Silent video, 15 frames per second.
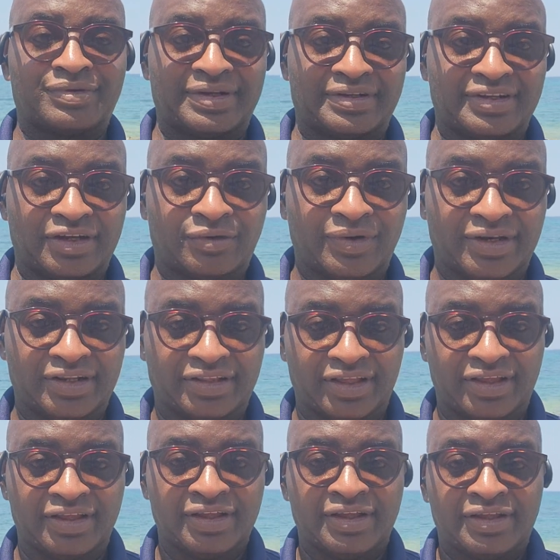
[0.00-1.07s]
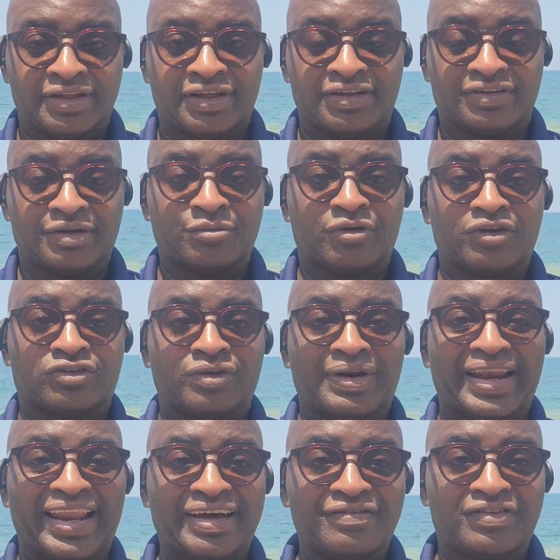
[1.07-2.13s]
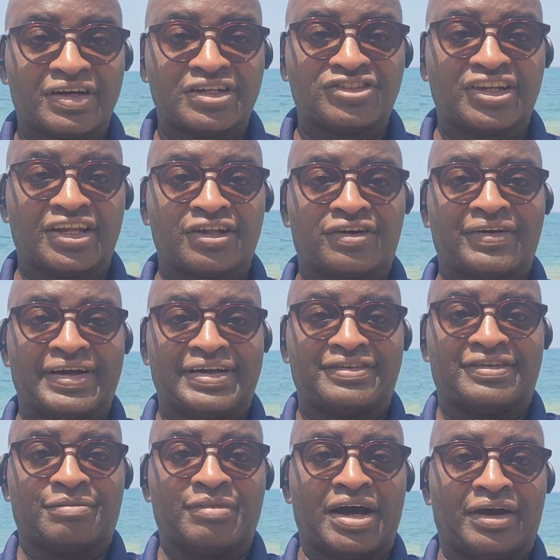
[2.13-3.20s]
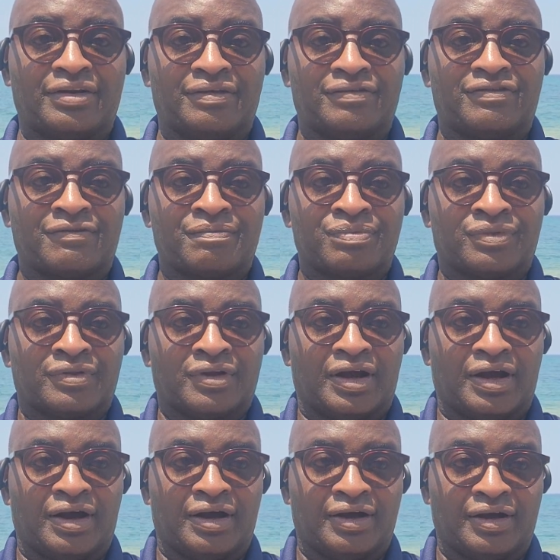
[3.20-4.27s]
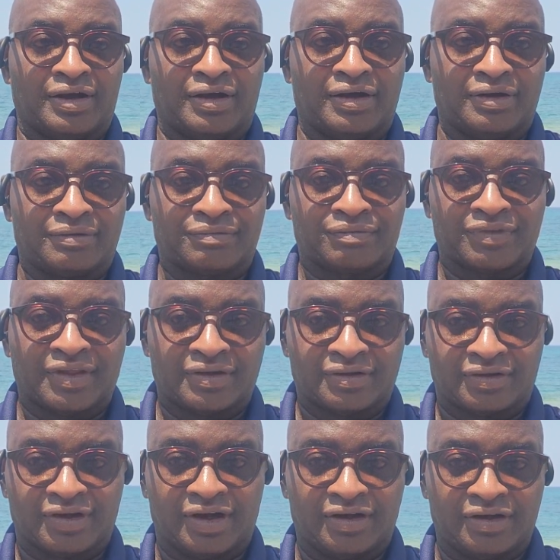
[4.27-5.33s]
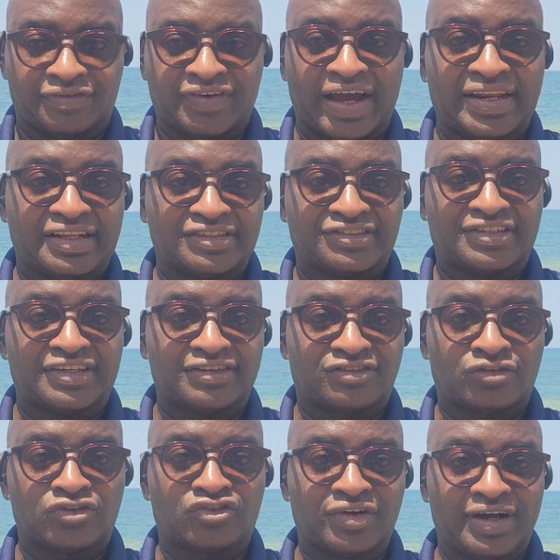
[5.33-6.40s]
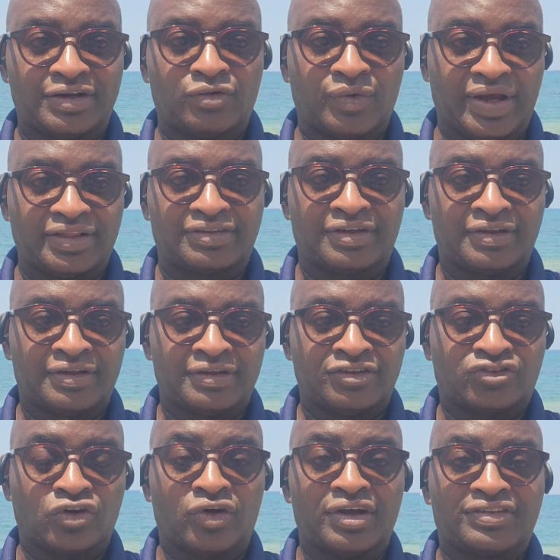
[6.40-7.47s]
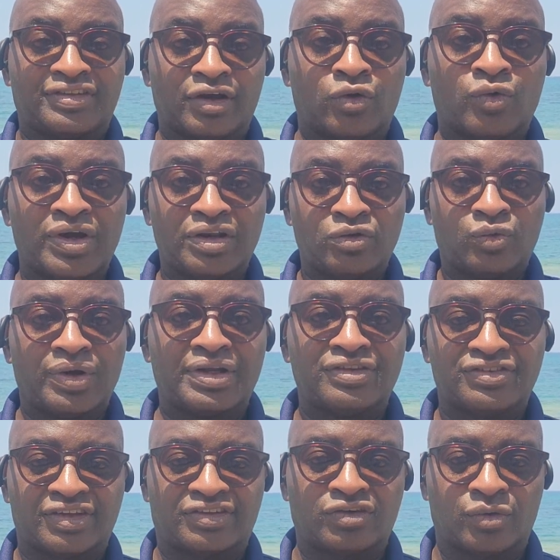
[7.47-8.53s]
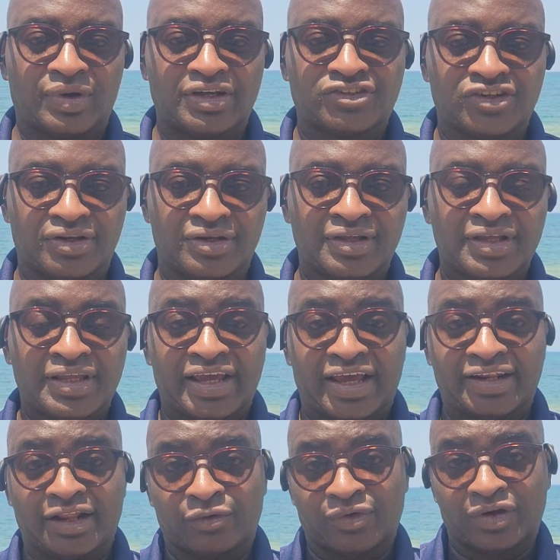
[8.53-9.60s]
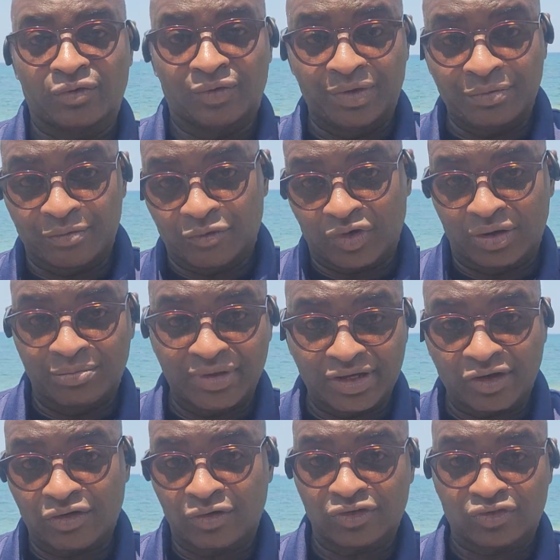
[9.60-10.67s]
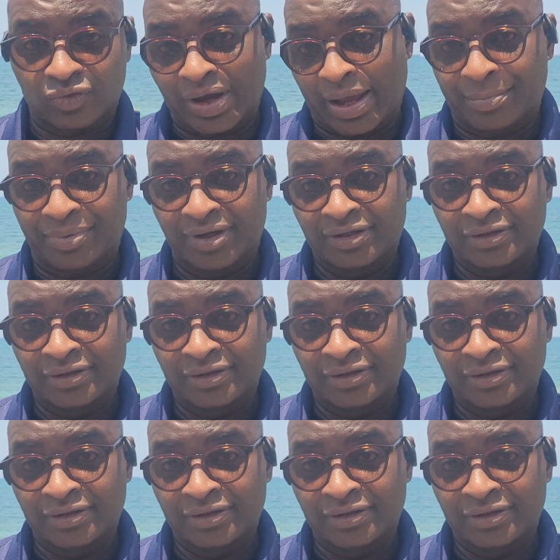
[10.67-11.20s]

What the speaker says: with liquidity is able to leverage and increase the amount of uh, uh, finances to trade with. So it's a win-win situation. And then when Miracle Swap